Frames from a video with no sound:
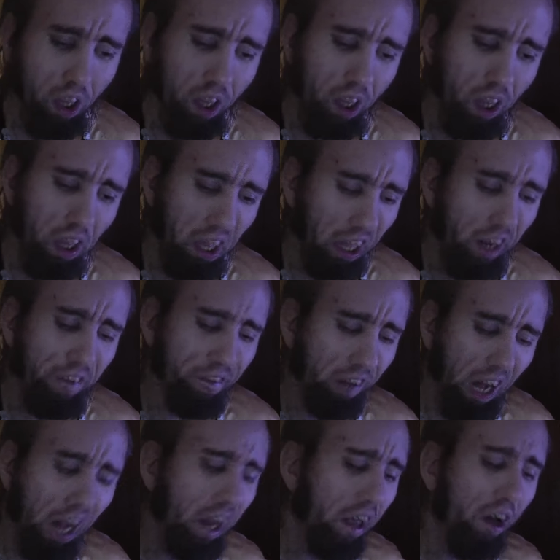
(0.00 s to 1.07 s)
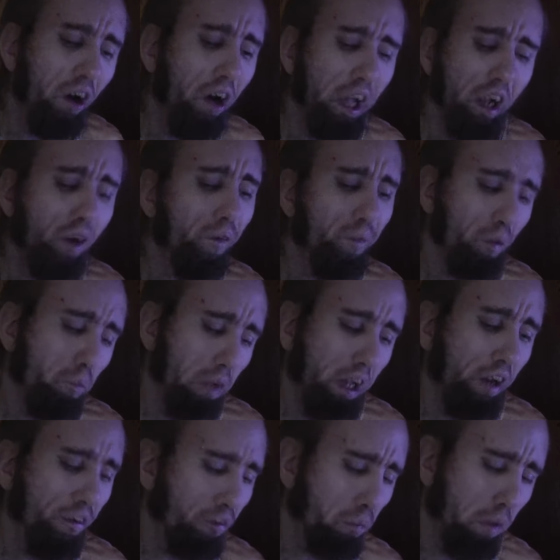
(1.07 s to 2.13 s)
It is not illegal for me
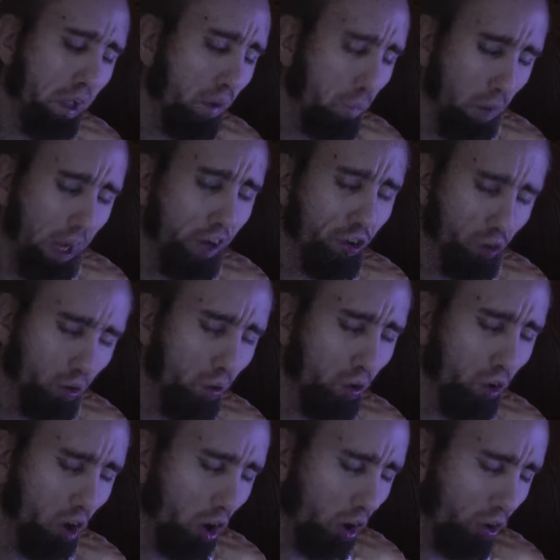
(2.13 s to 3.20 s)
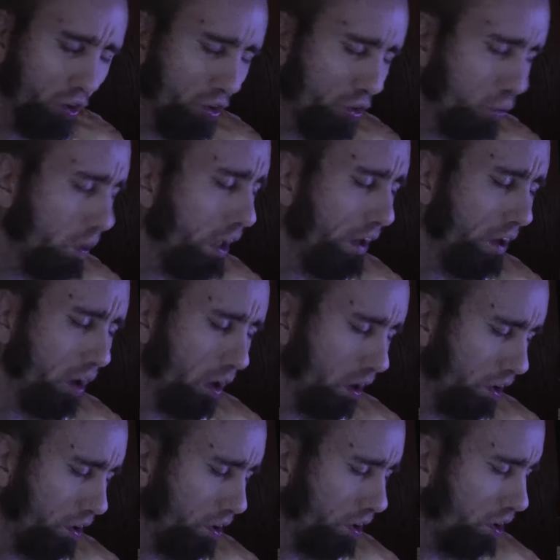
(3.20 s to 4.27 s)
to speak my truth on twi-
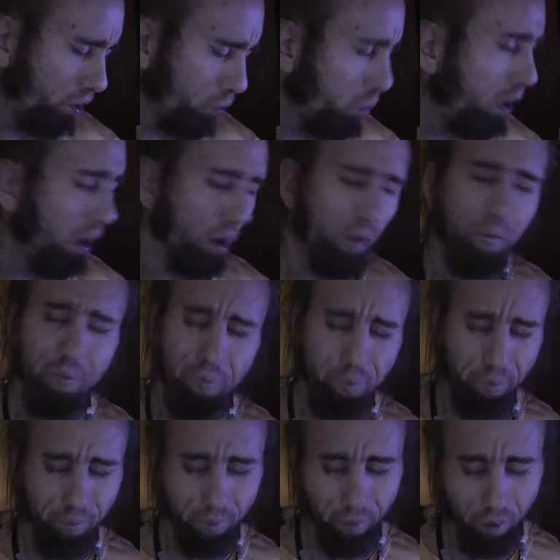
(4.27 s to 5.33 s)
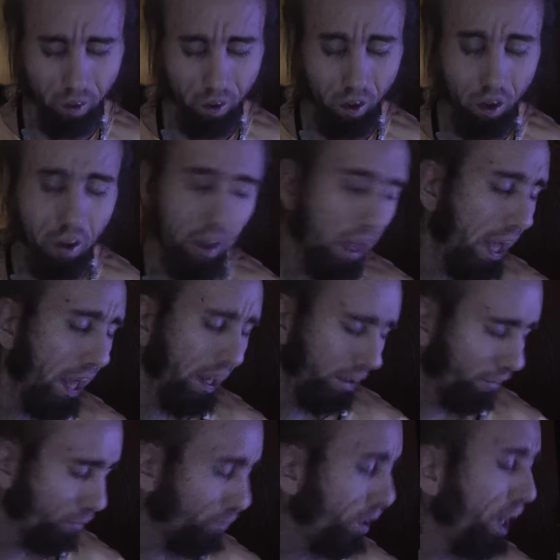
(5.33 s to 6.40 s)
on Twitter,
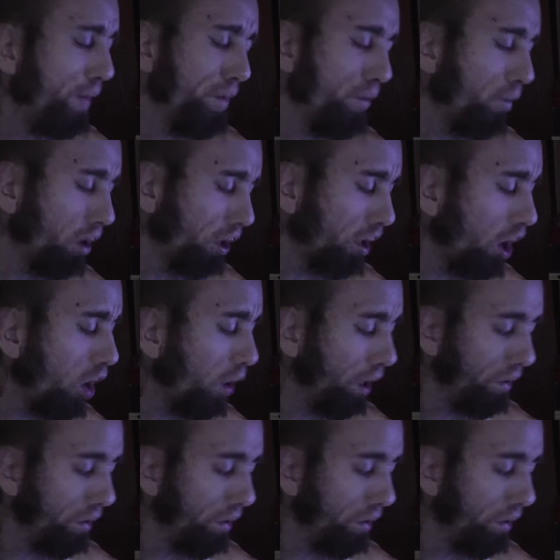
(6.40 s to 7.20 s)
X, whatever you want to call it.